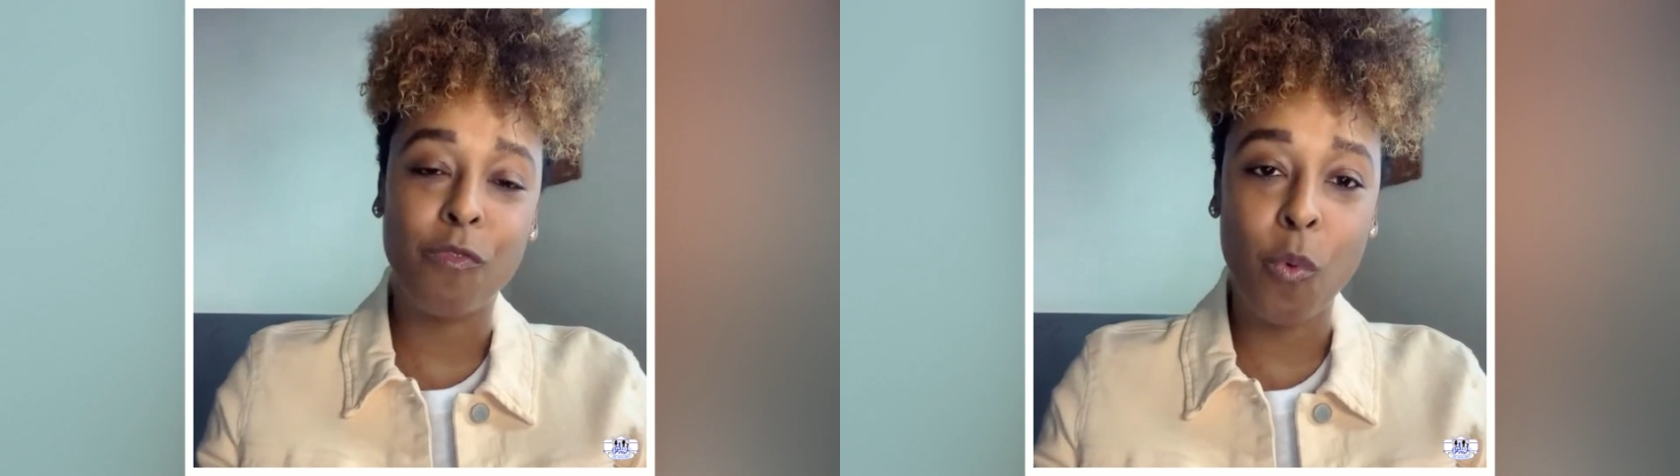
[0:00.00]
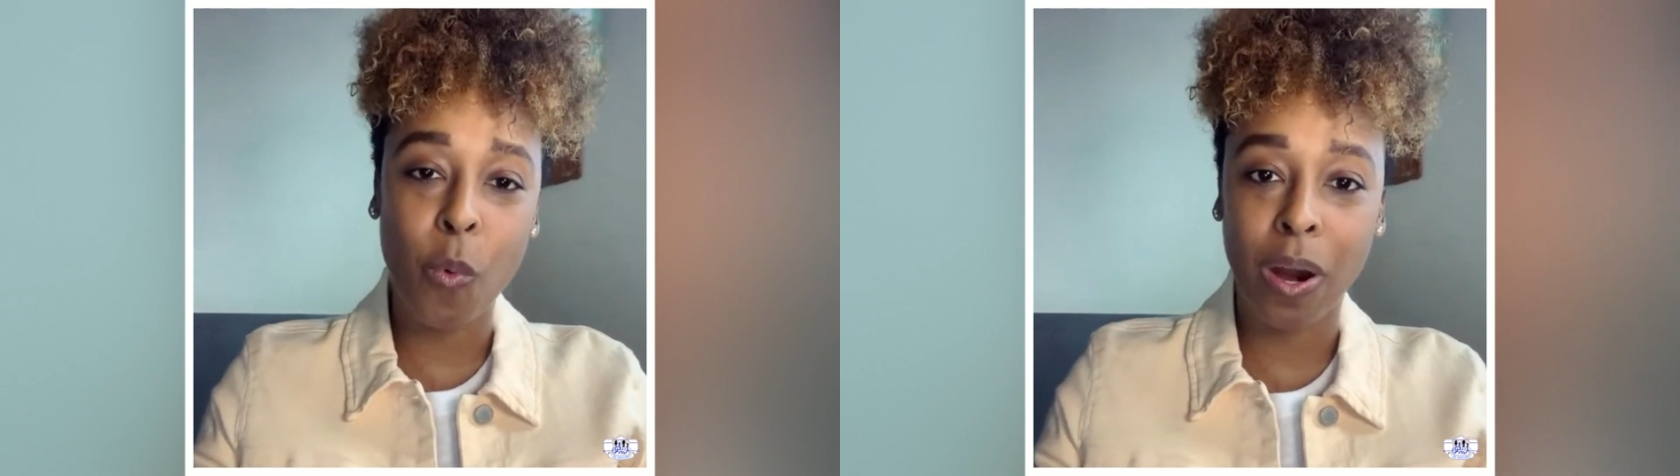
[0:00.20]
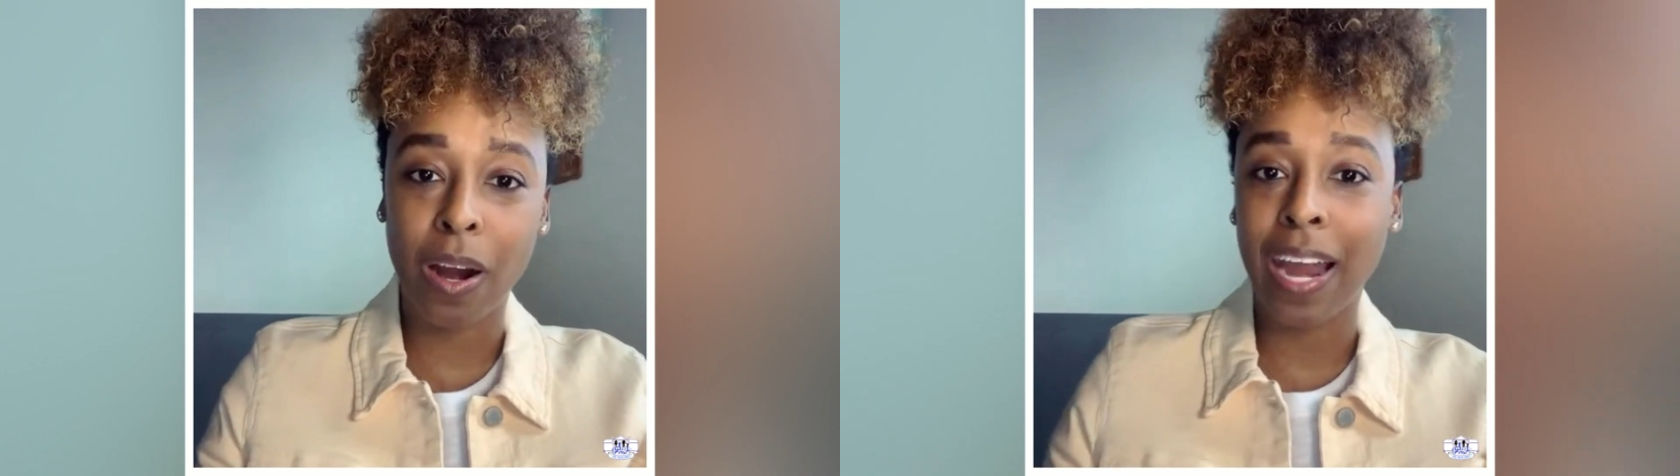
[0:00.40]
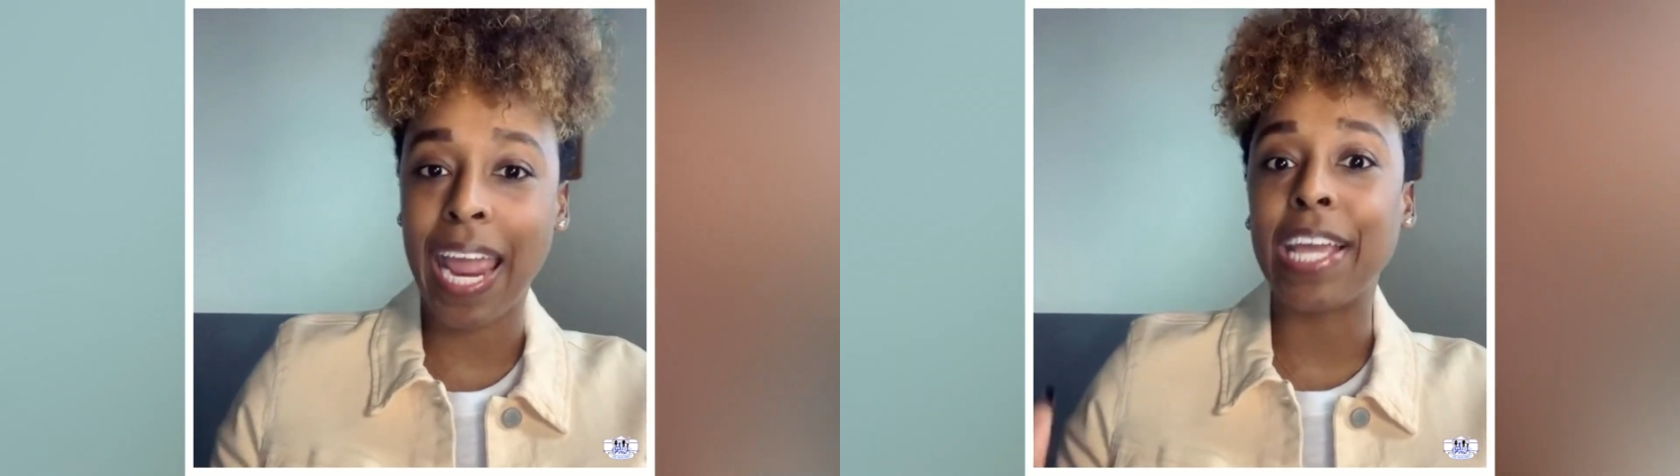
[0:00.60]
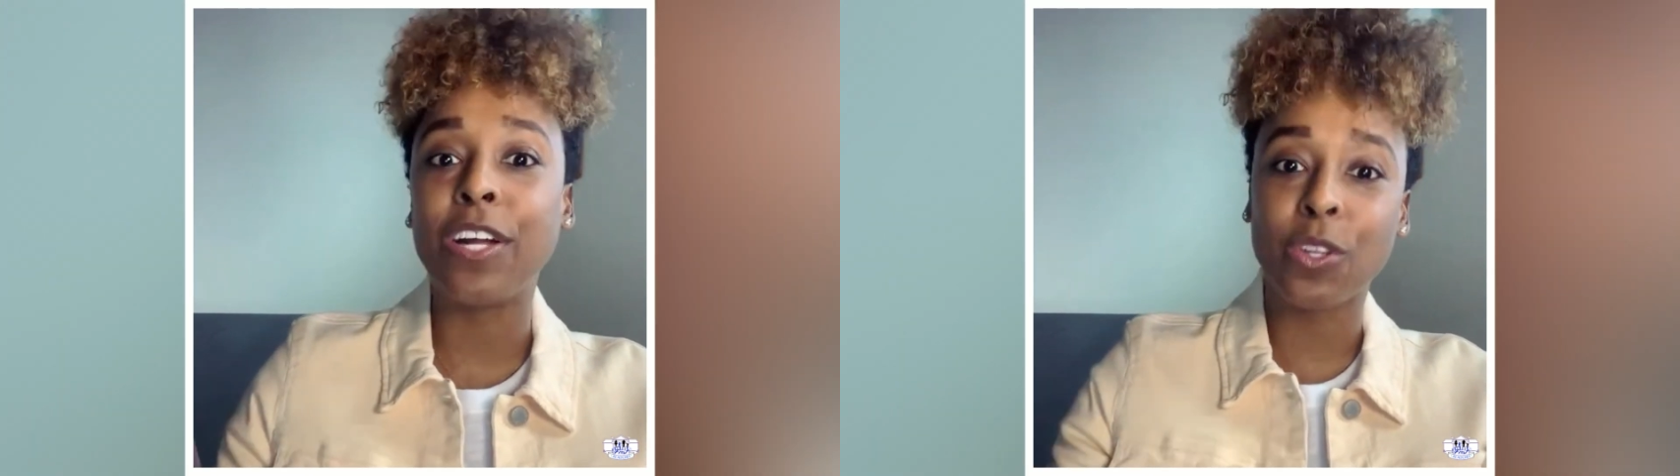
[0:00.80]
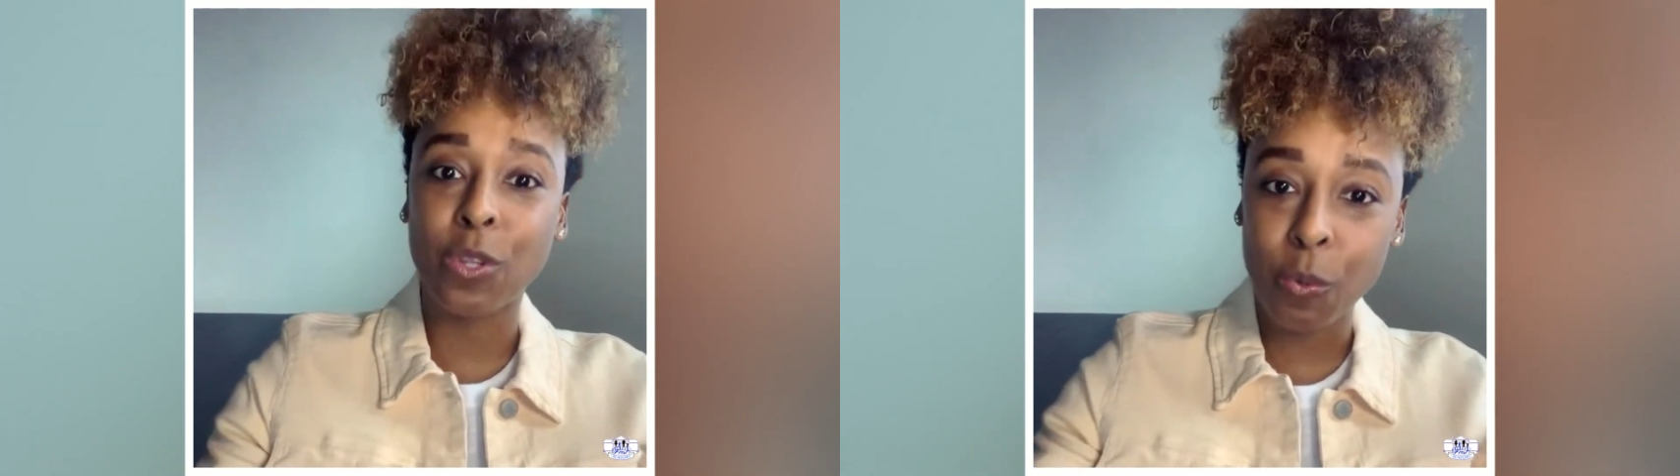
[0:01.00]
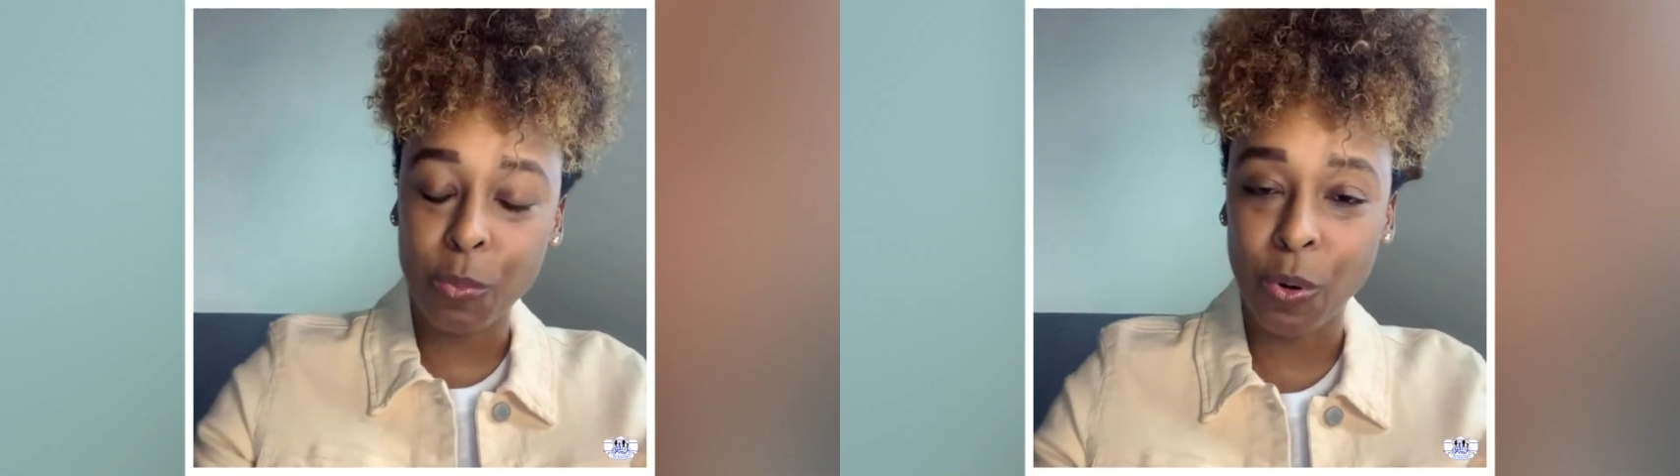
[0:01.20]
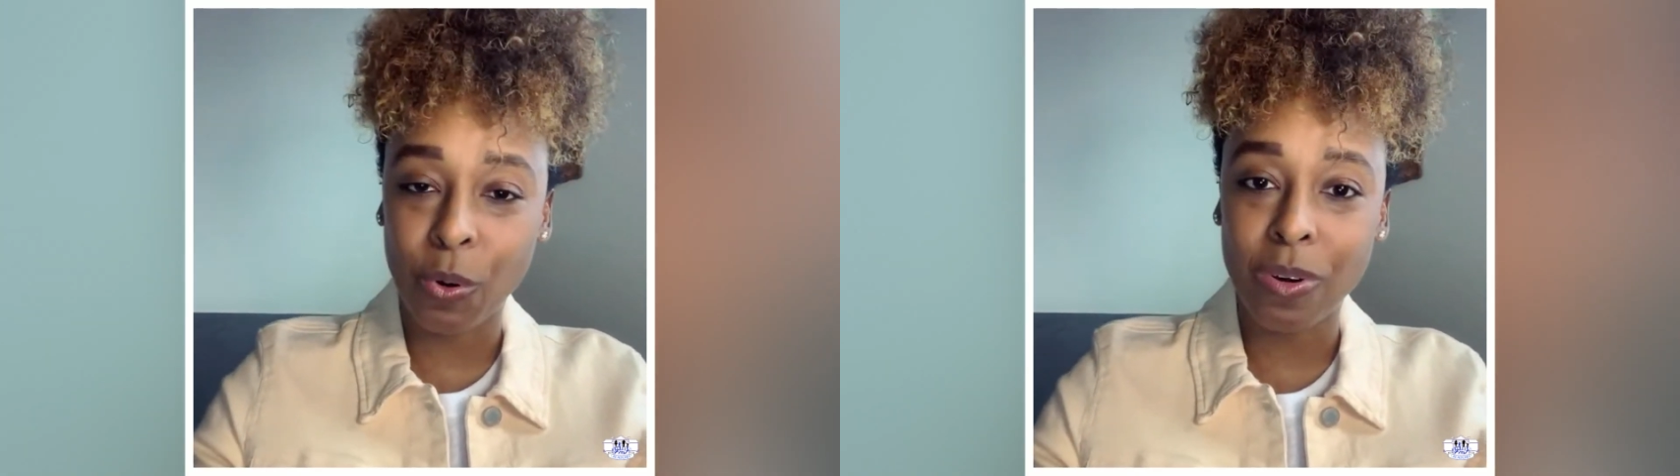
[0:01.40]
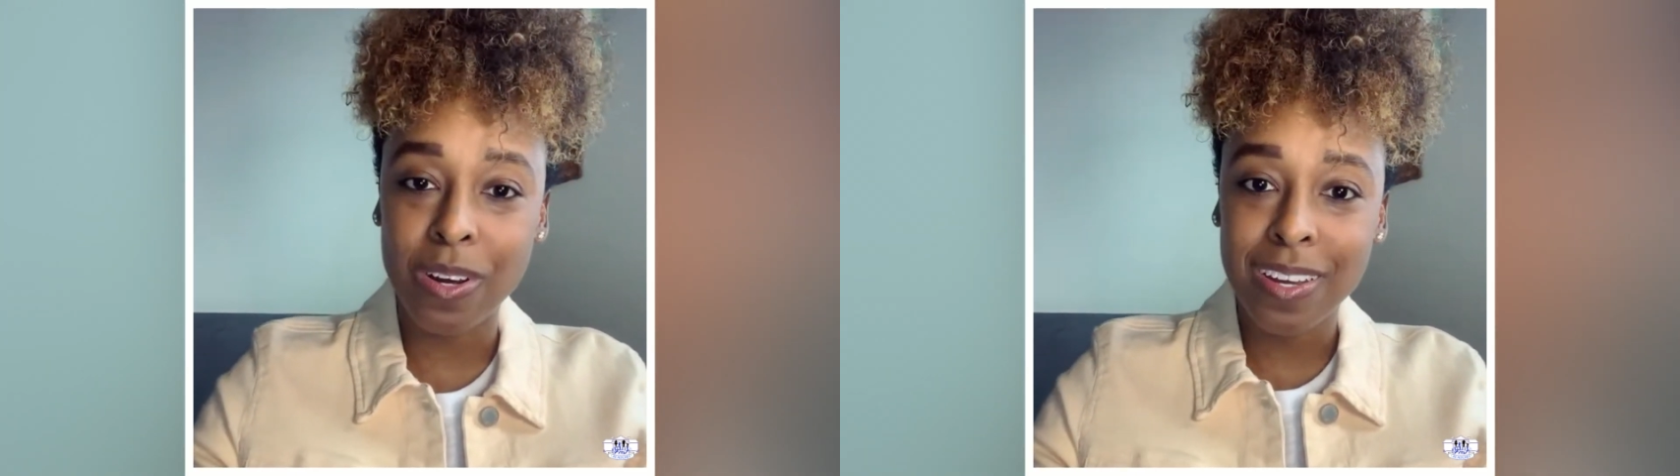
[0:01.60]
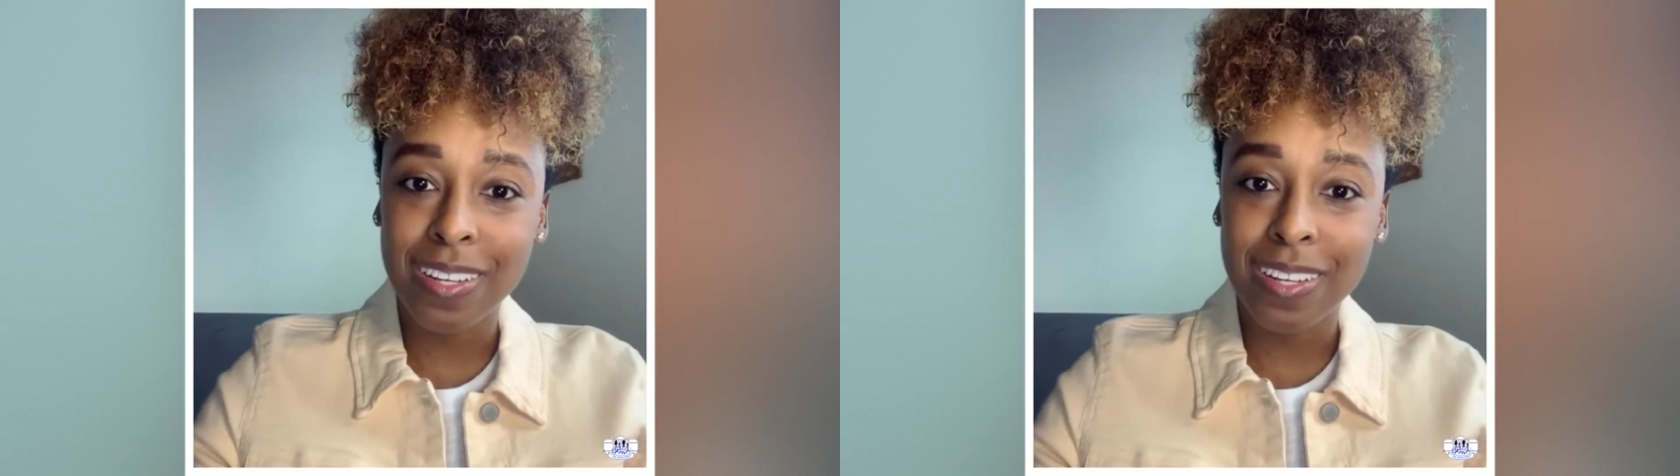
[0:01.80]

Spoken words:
for a global